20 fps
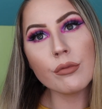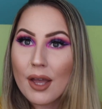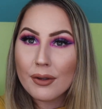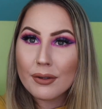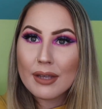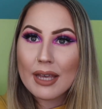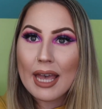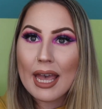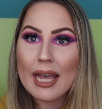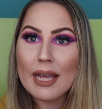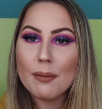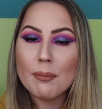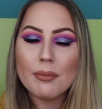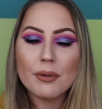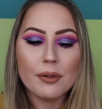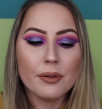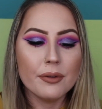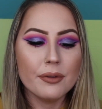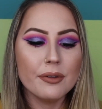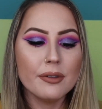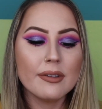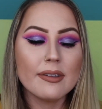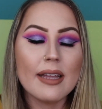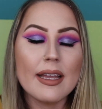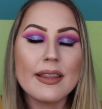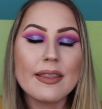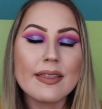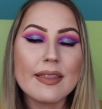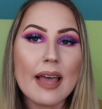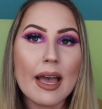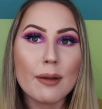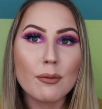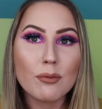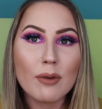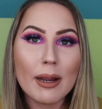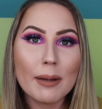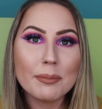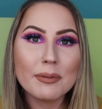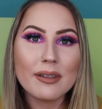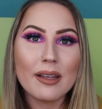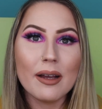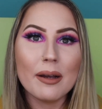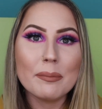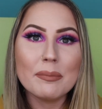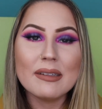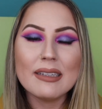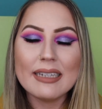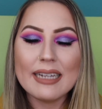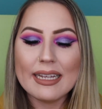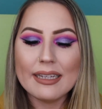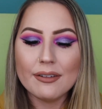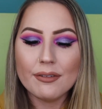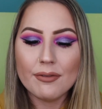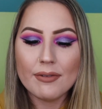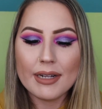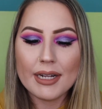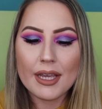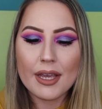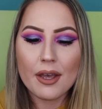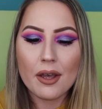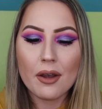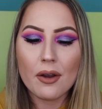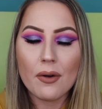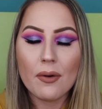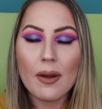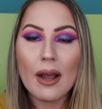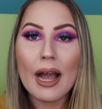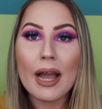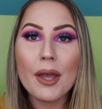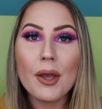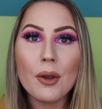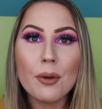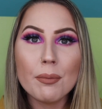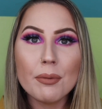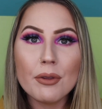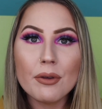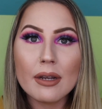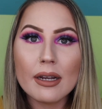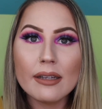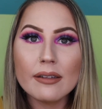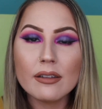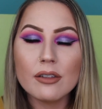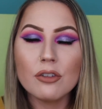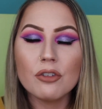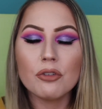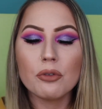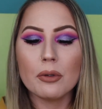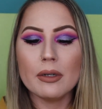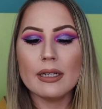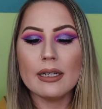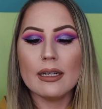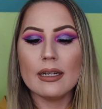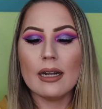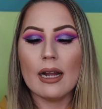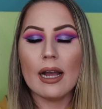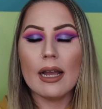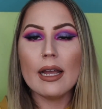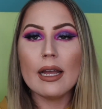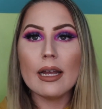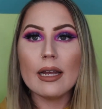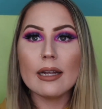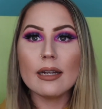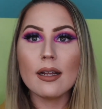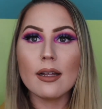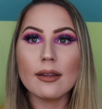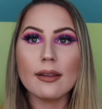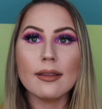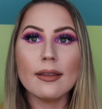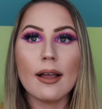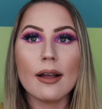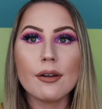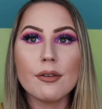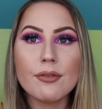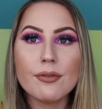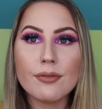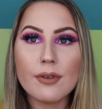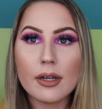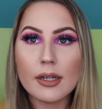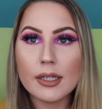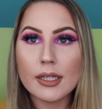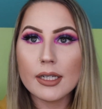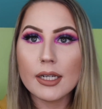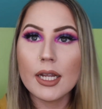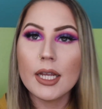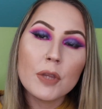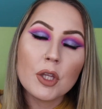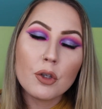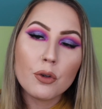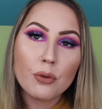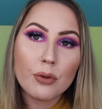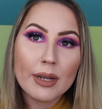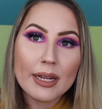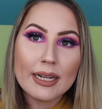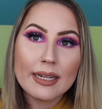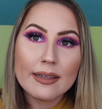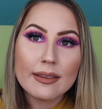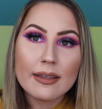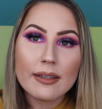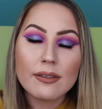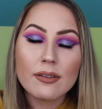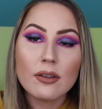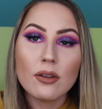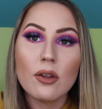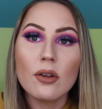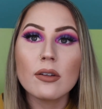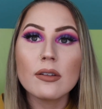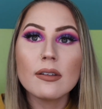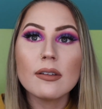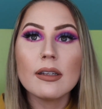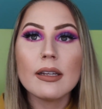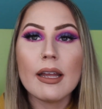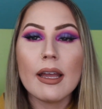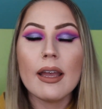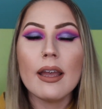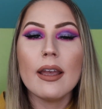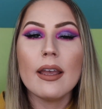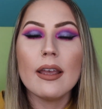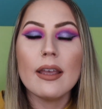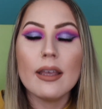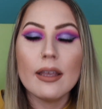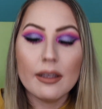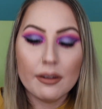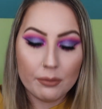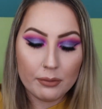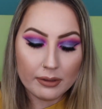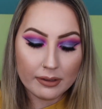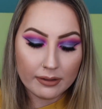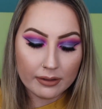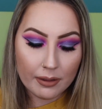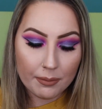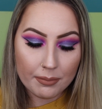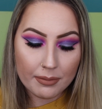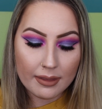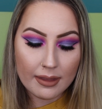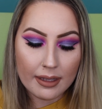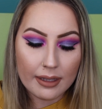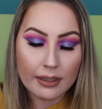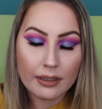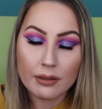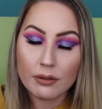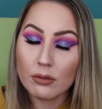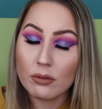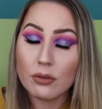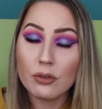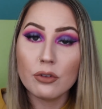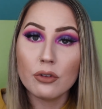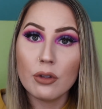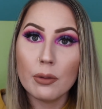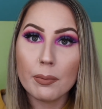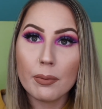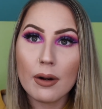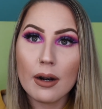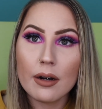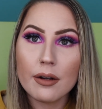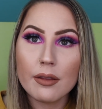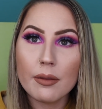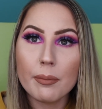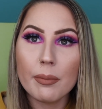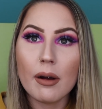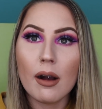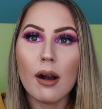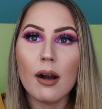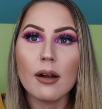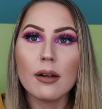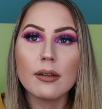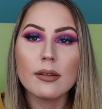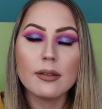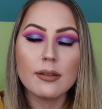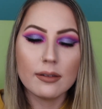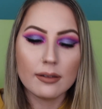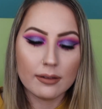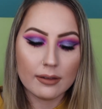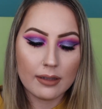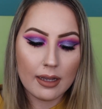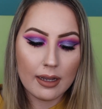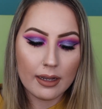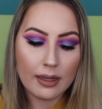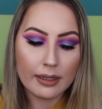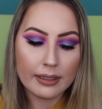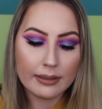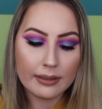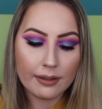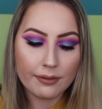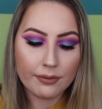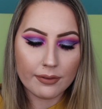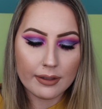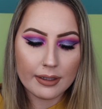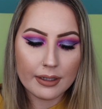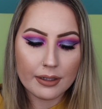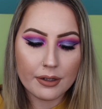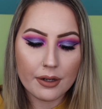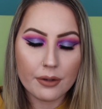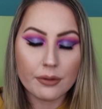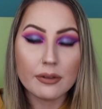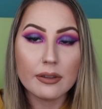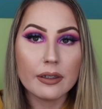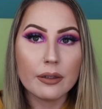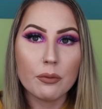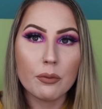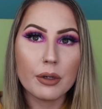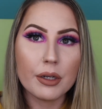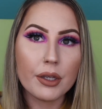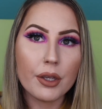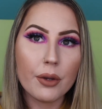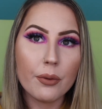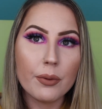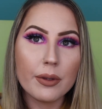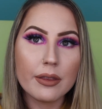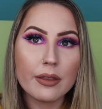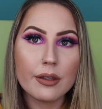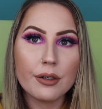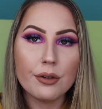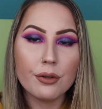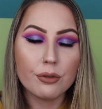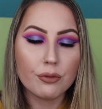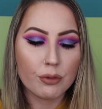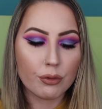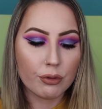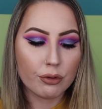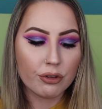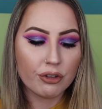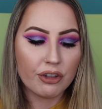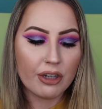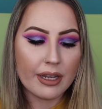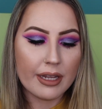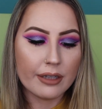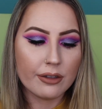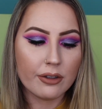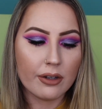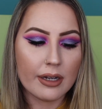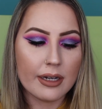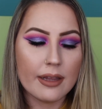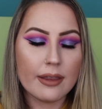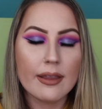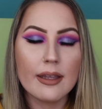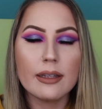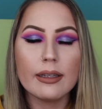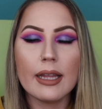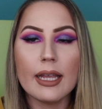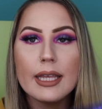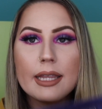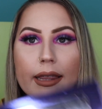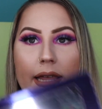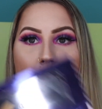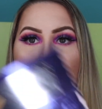Okay, boos, and that wraps up today's video. I hope you guys enjoyed it. I had a lot of fun creating this look today. It was something super out of the box. I definitely, didn't want to go with the neutral shades or anything like